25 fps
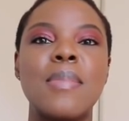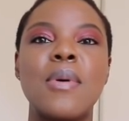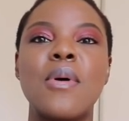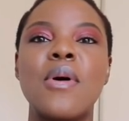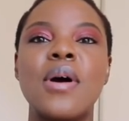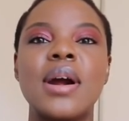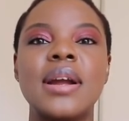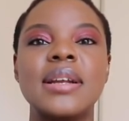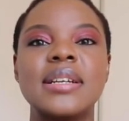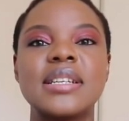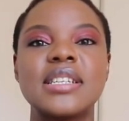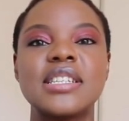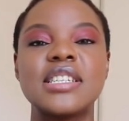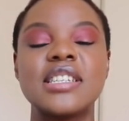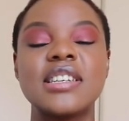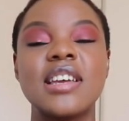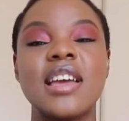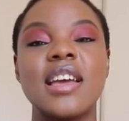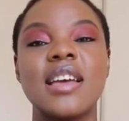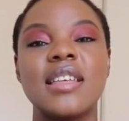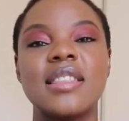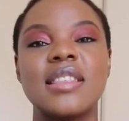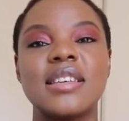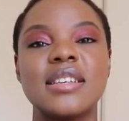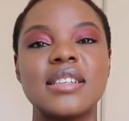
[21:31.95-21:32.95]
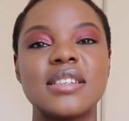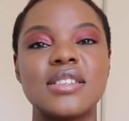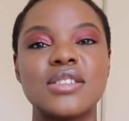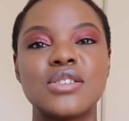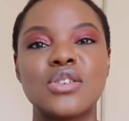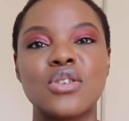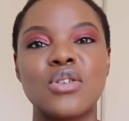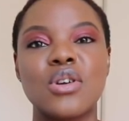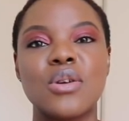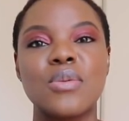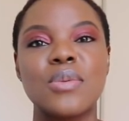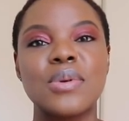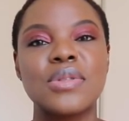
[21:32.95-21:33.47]
point share this
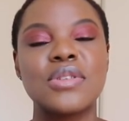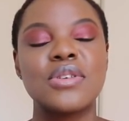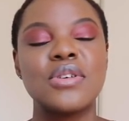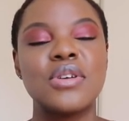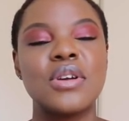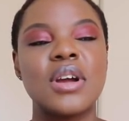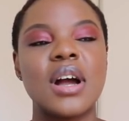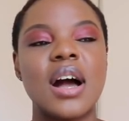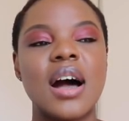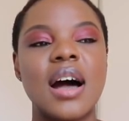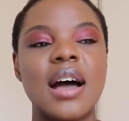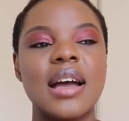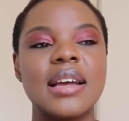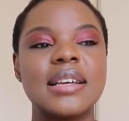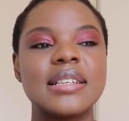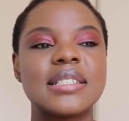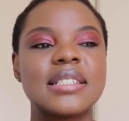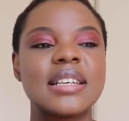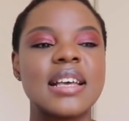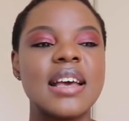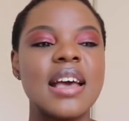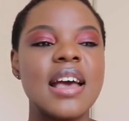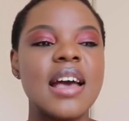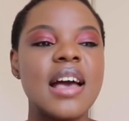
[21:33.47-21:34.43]
story with you guys,